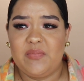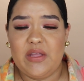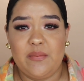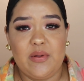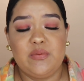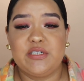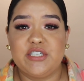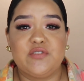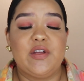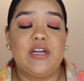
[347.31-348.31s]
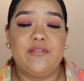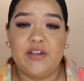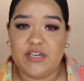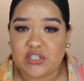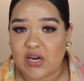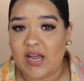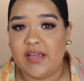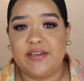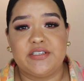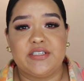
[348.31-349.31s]
it was just very, very dry.
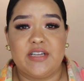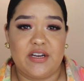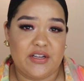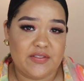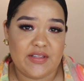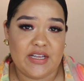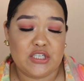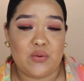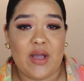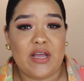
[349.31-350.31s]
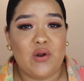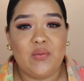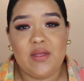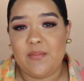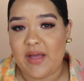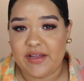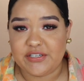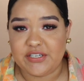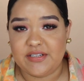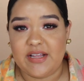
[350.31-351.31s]
It's just not a good thing. So I can only
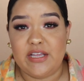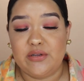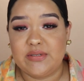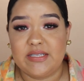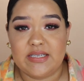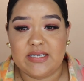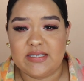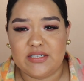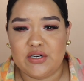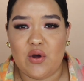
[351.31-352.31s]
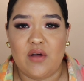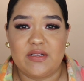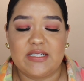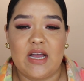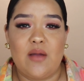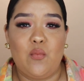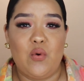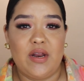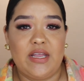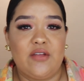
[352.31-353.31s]
imagine that using this, you know, all the time
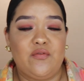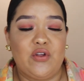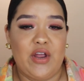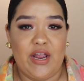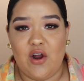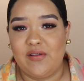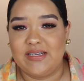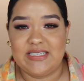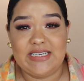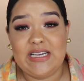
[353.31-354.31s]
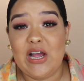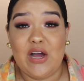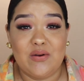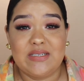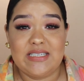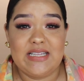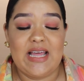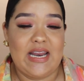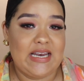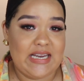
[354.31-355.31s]
wouldn't give your hair all the TLC
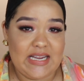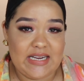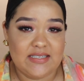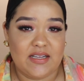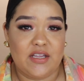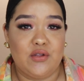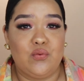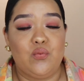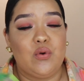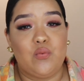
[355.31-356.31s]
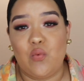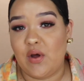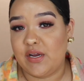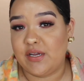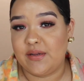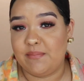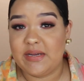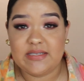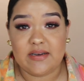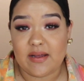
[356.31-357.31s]
that it needs. Like, you would want to
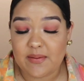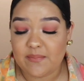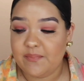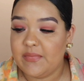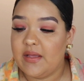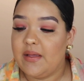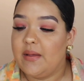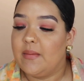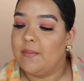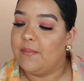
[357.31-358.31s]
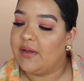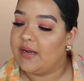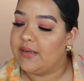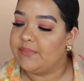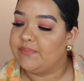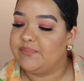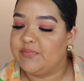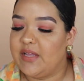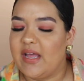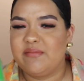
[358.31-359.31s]
mix it up. But
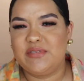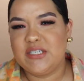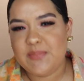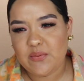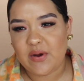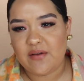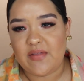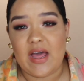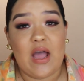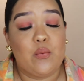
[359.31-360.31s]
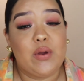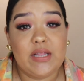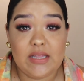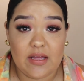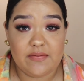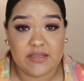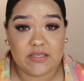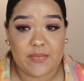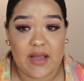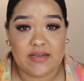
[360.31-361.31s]
yeah, just be aware of that. I really love
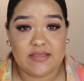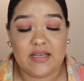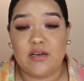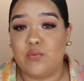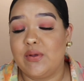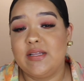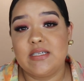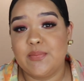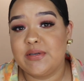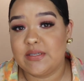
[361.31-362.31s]
this mask, and it really smells